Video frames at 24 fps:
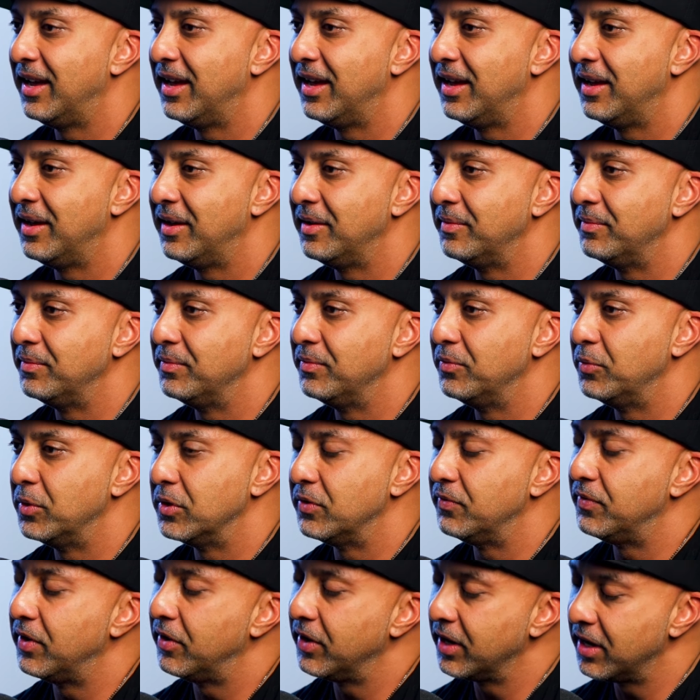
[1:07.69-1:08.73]
um,
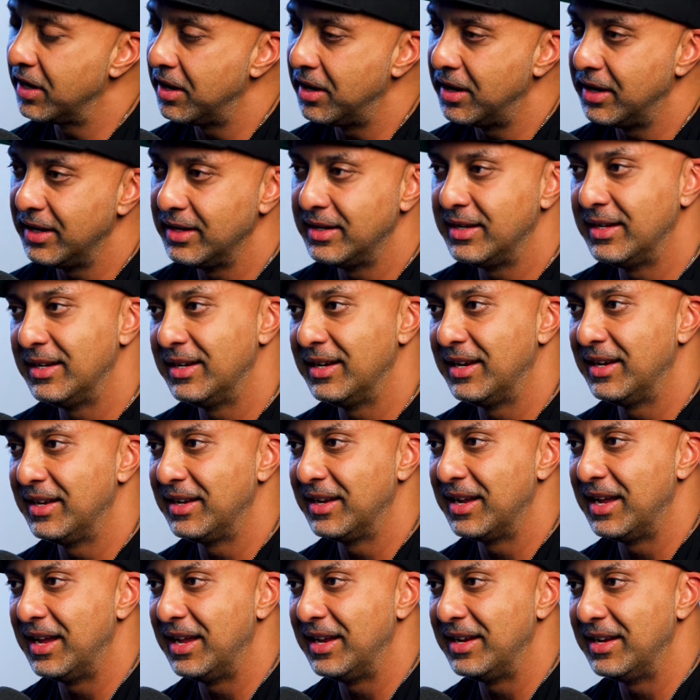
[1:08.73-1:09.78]
was very kind and,
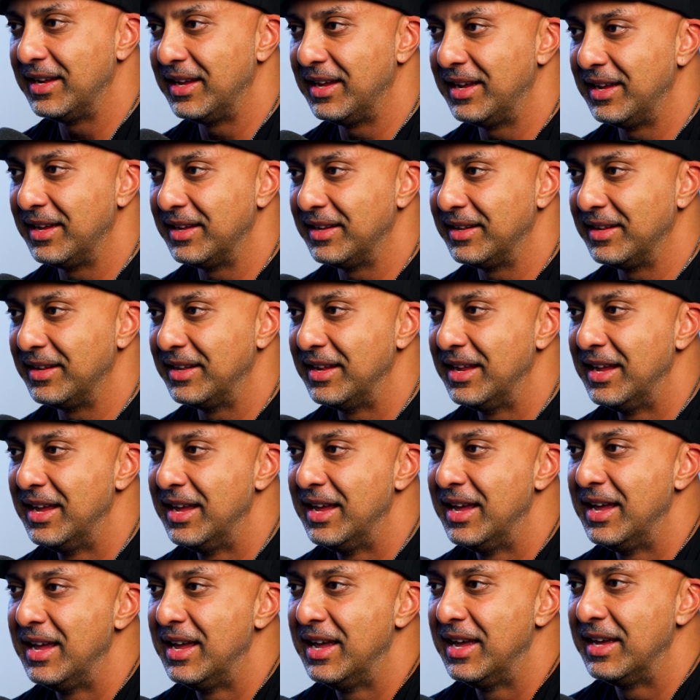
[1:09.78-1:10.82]
and uh,
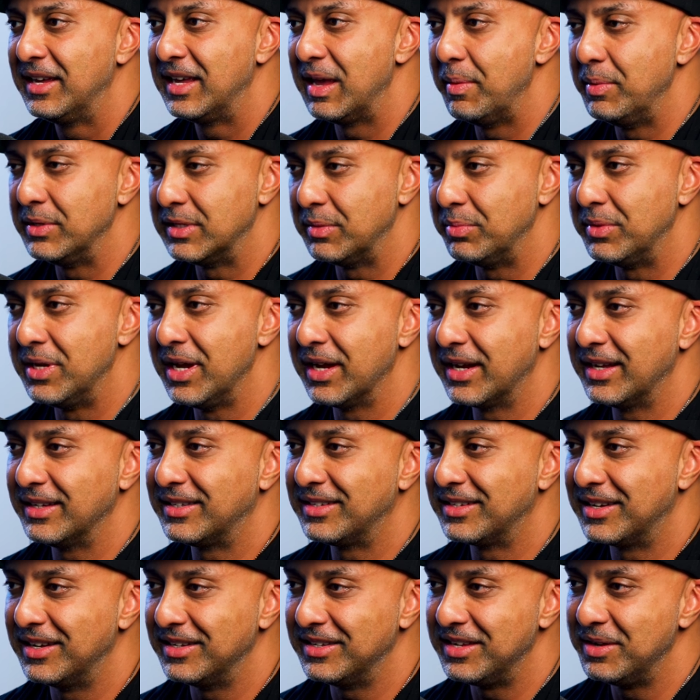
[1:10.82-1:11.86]
gave me some
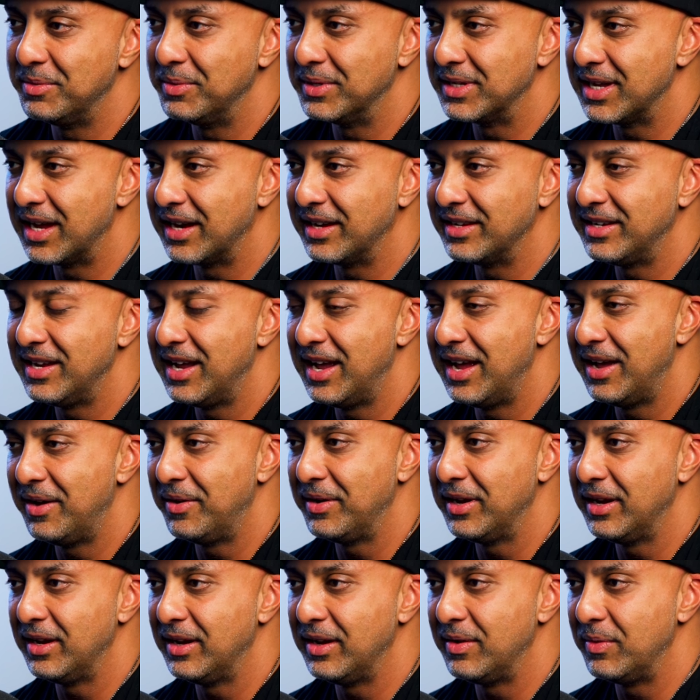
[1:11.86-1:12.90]
tickets because he was out of
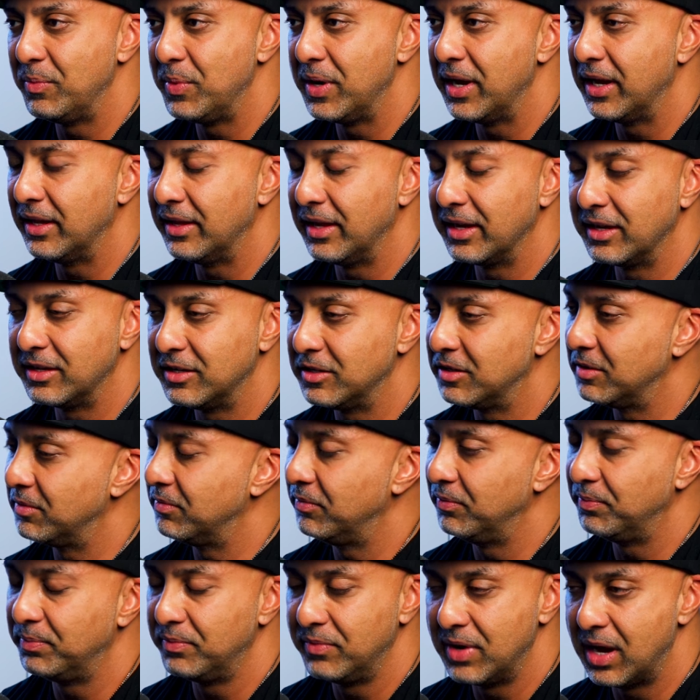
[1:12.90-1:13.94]
town, and we had, like,
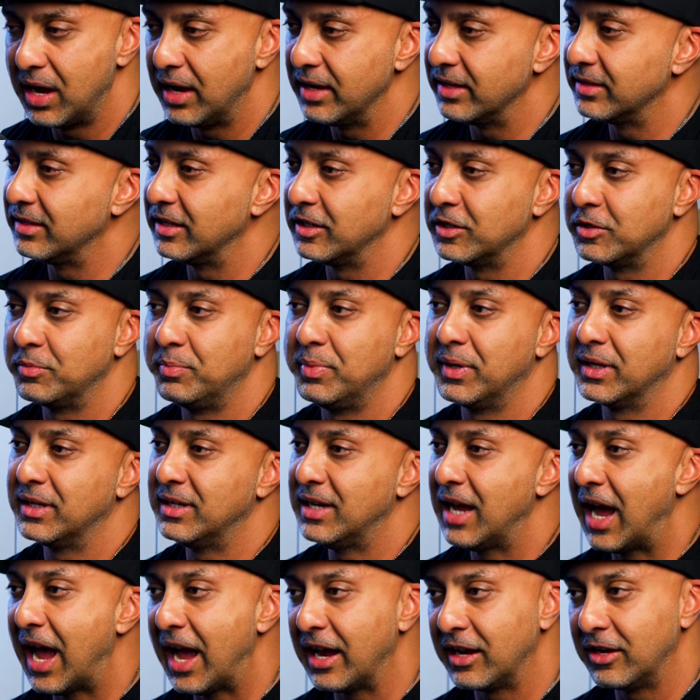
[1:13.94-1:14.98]
honestly
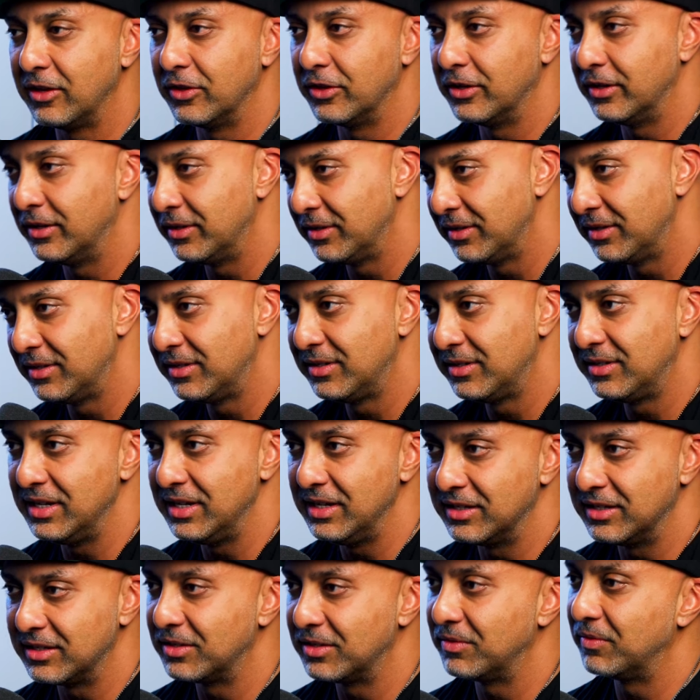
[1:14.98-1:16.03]
spectacular
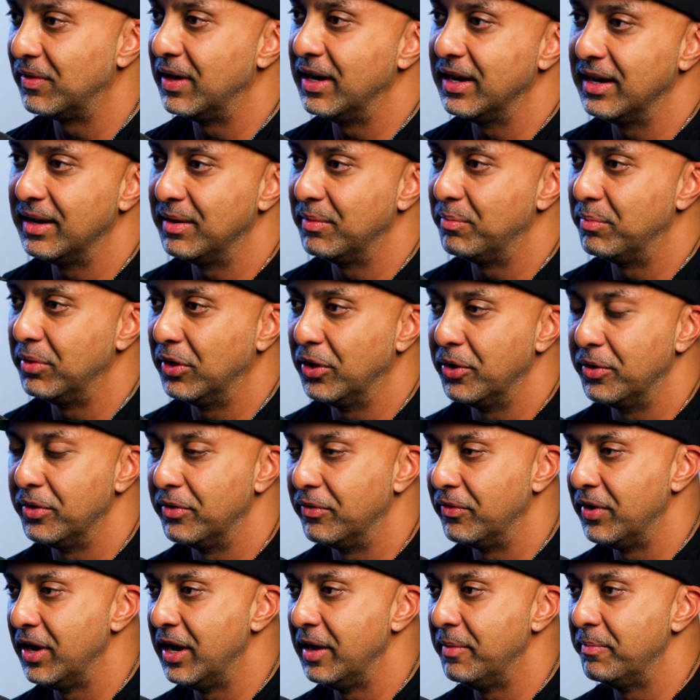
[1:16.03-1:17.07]
seats right below
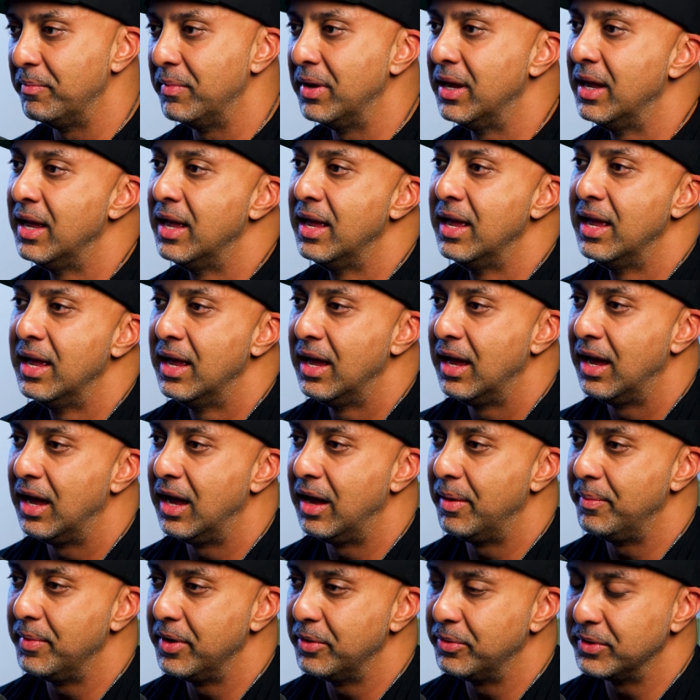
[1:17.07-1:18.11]
the rim.
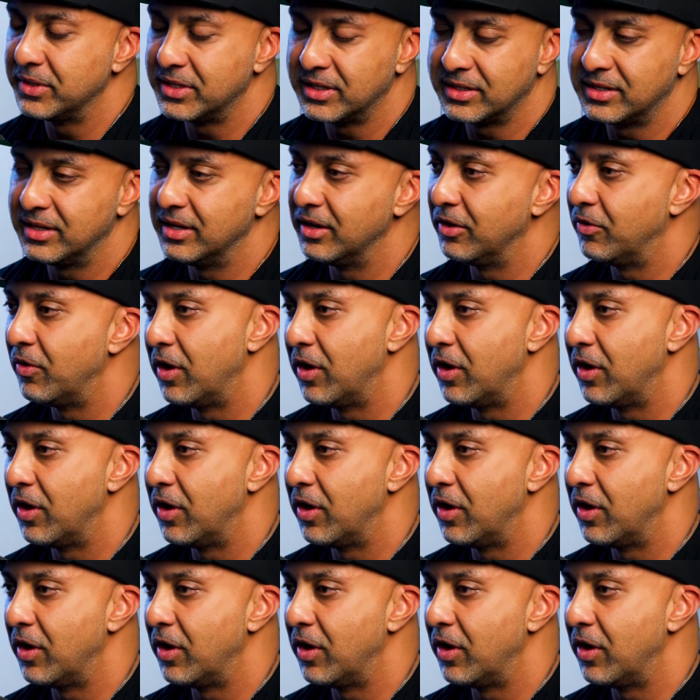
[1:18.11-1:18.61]
Um, it was just an